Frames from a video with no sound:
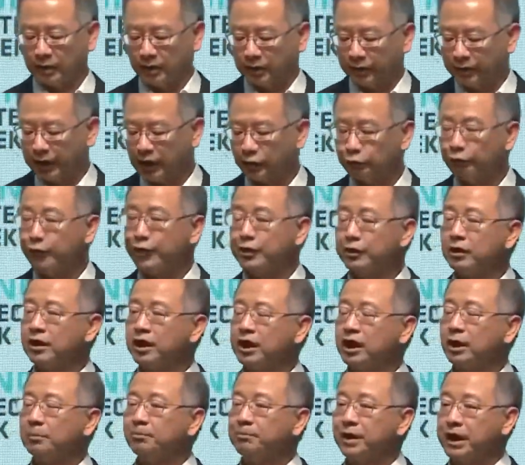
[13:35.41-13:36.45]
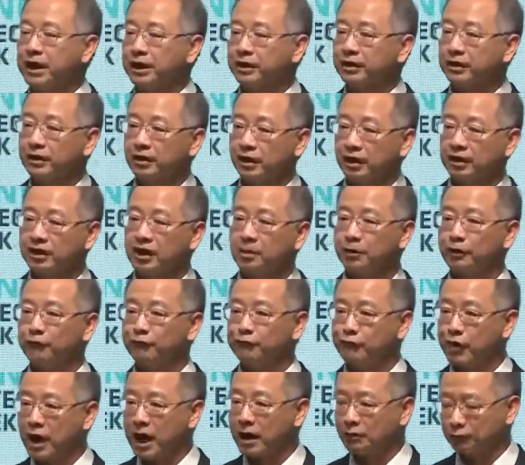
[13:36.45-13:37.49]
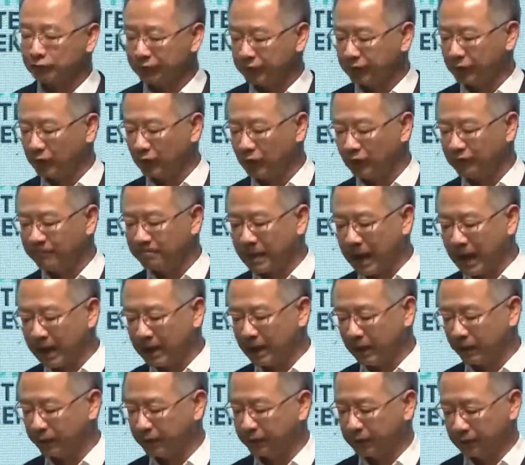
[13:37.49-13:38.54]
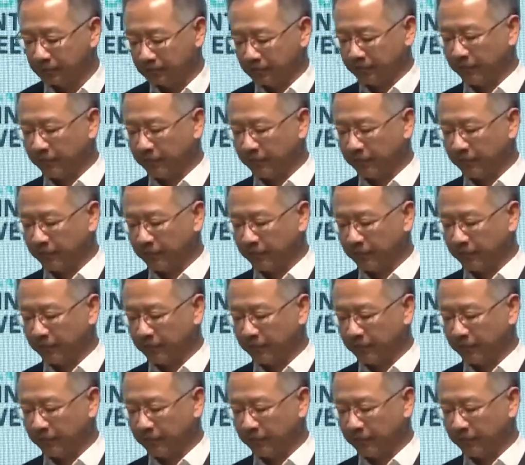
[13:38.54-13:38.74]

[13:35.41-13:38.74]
that recently completed a number of rounds of pilots.